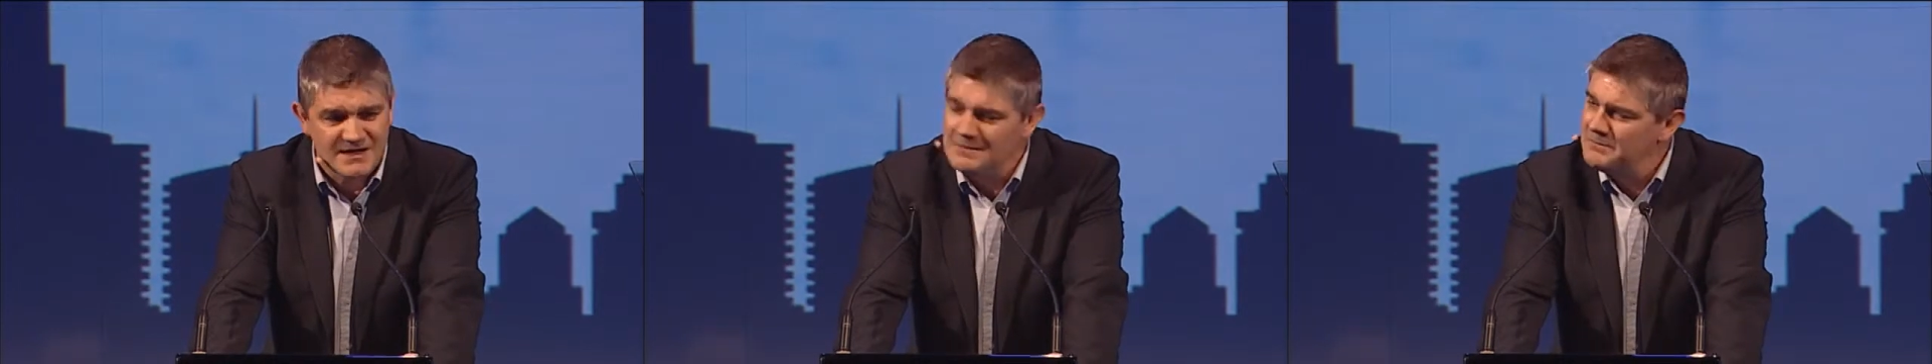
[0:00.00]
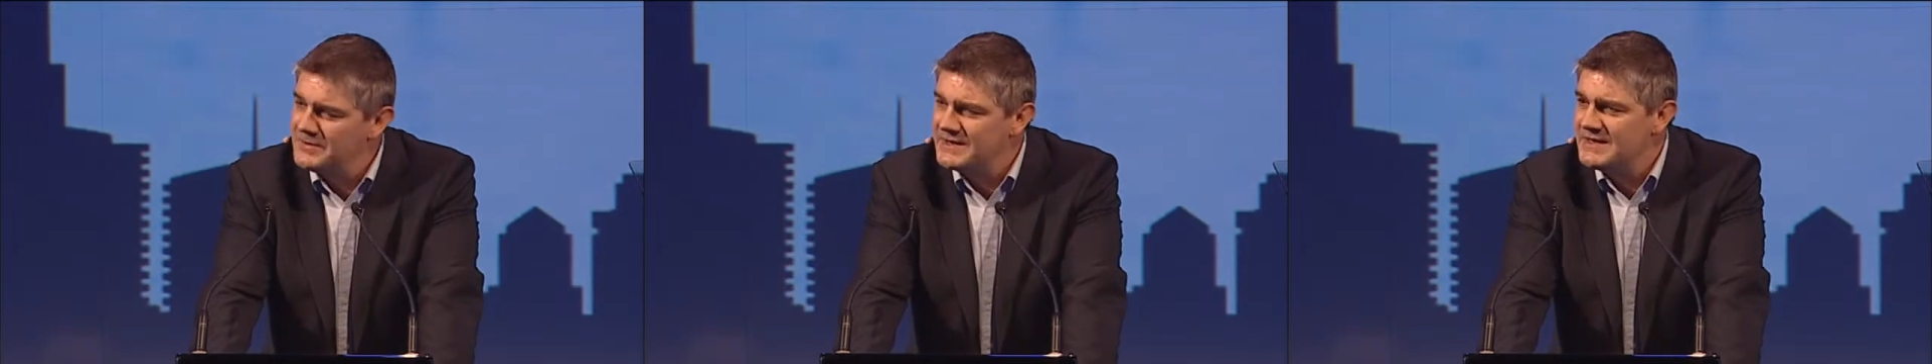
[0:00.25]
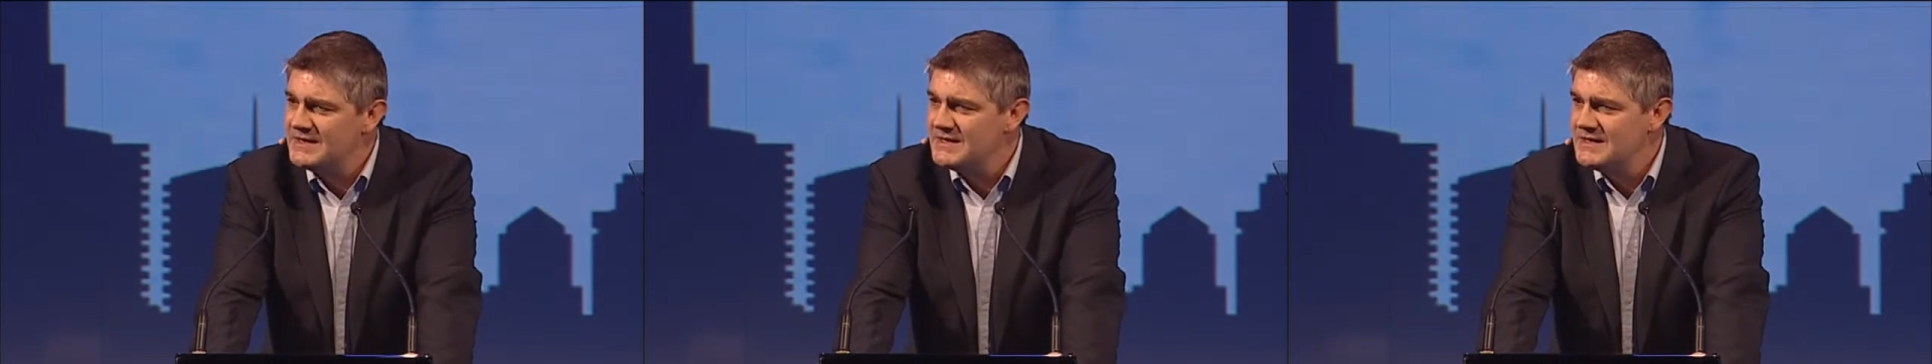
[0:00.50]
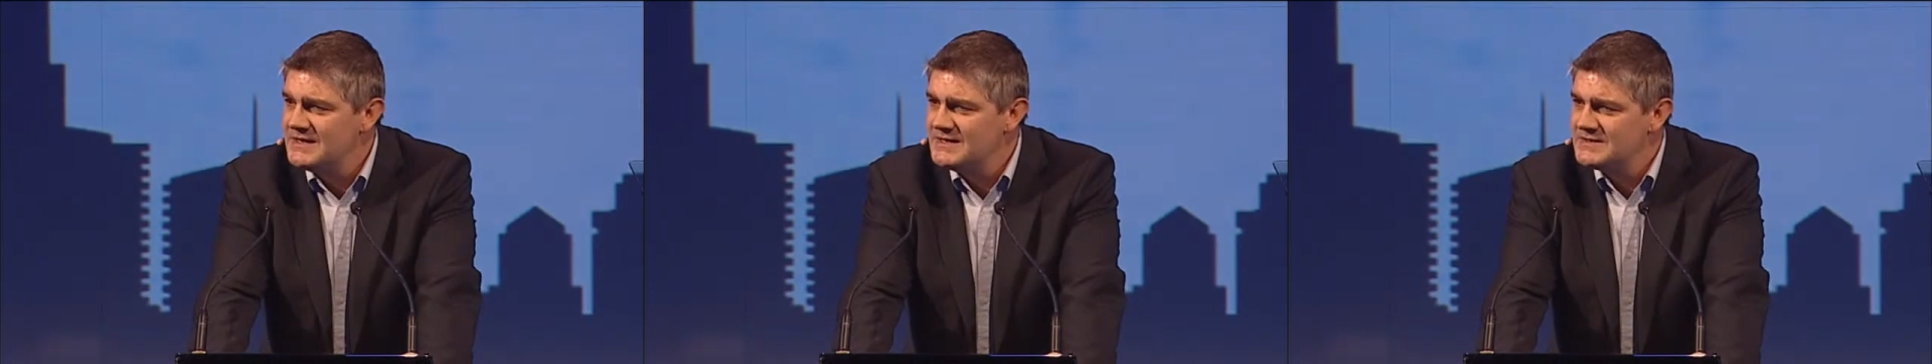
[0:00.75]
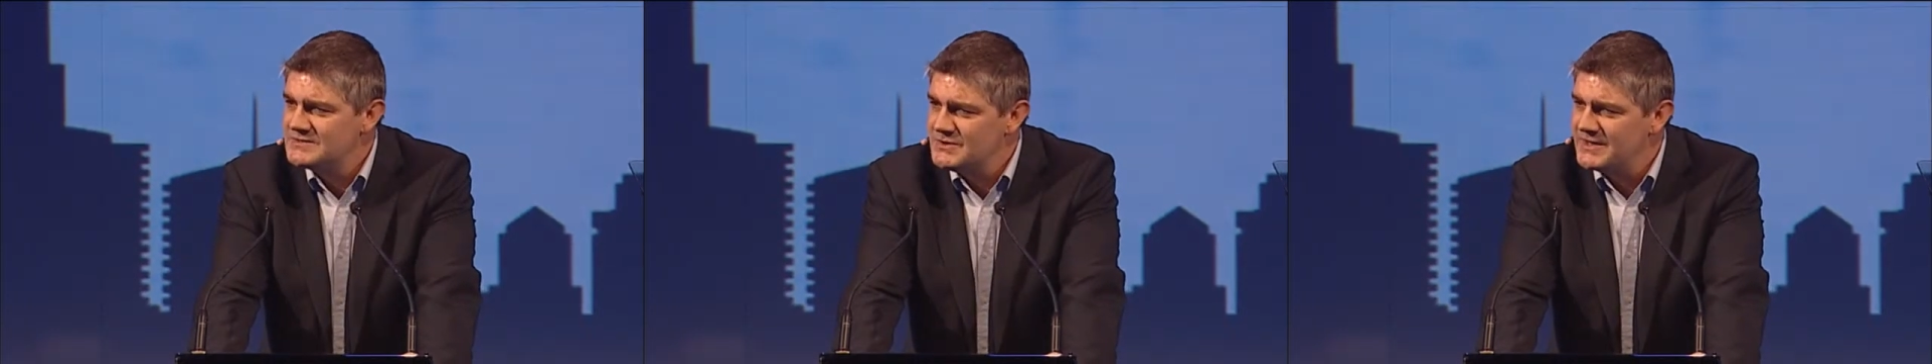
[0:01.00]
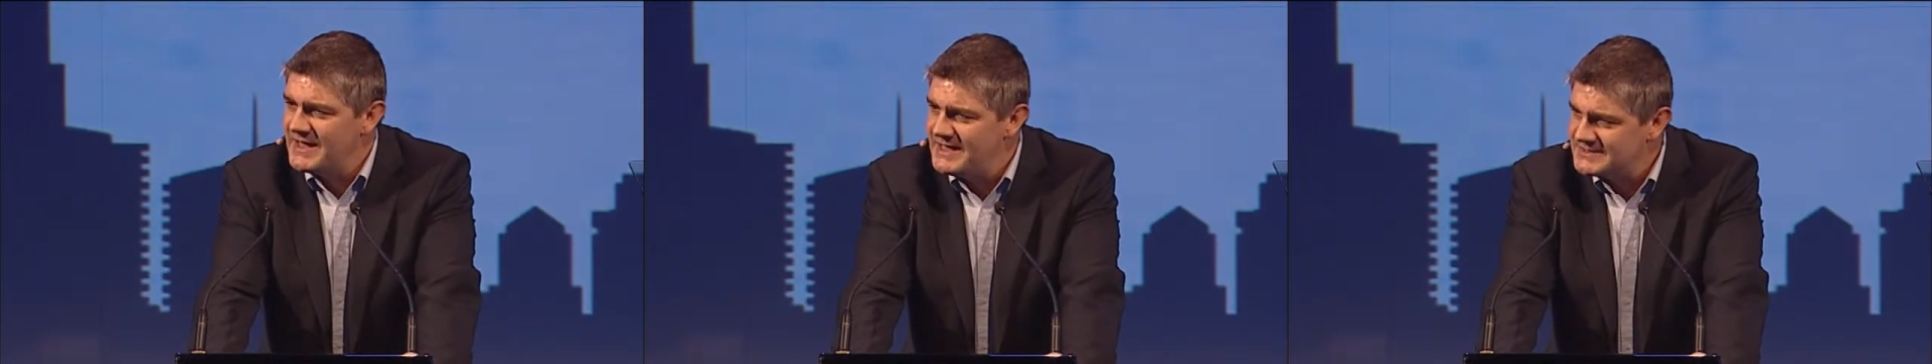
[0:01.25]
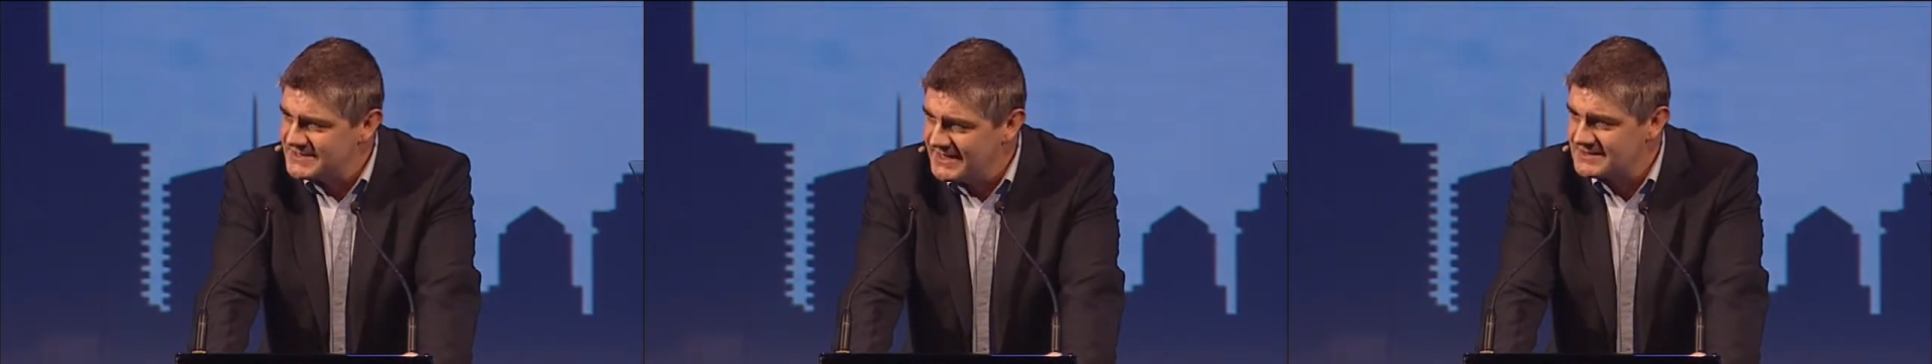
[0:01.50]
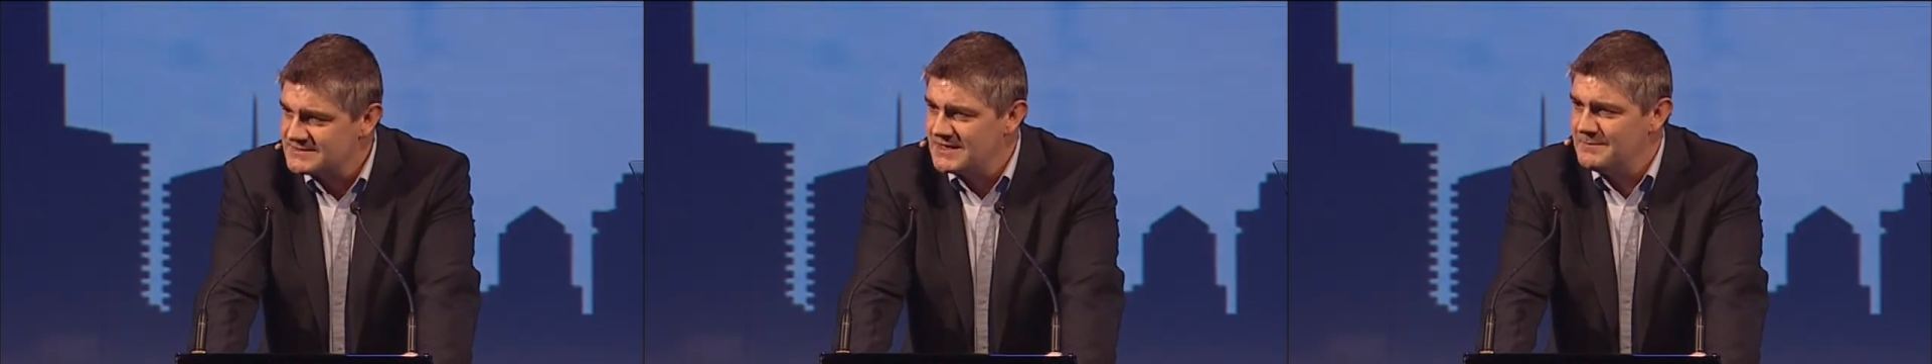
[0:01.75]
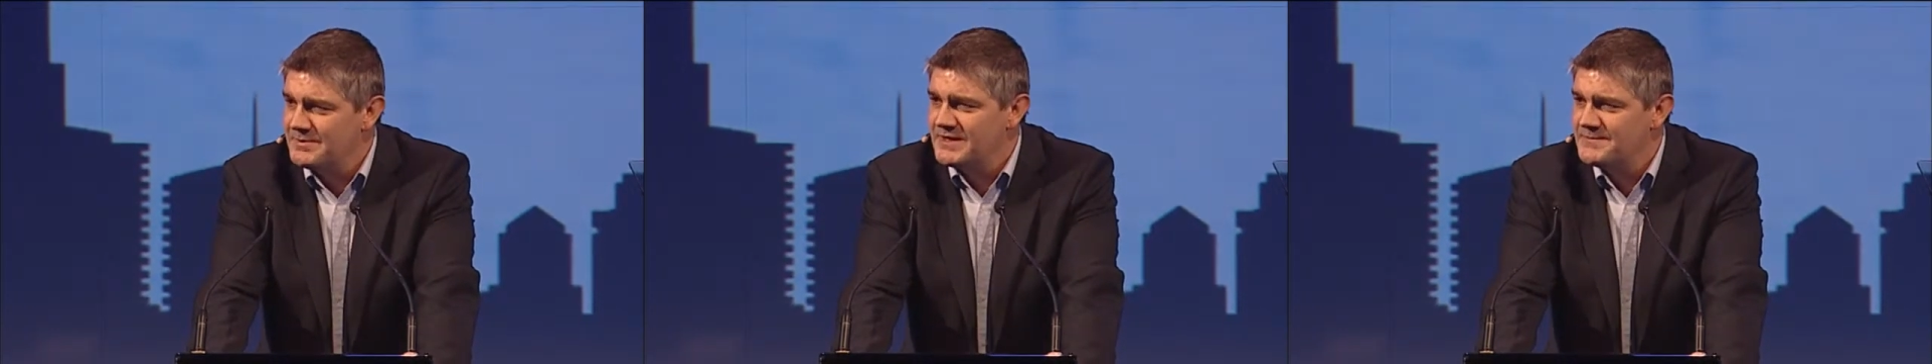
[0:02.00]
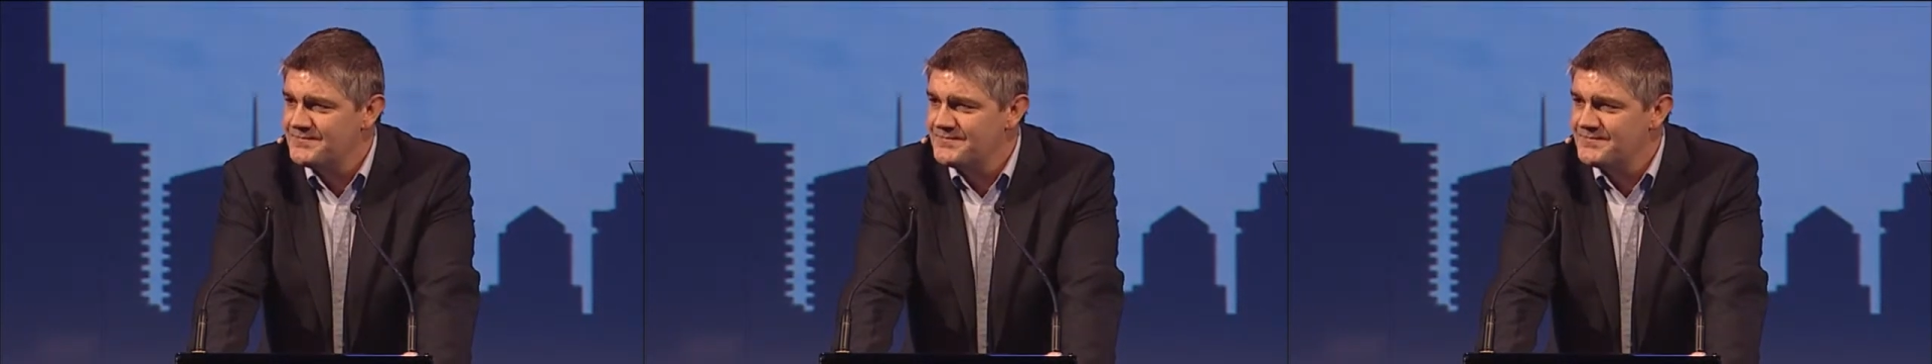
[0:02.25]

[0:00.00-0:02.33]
company to an ASX company.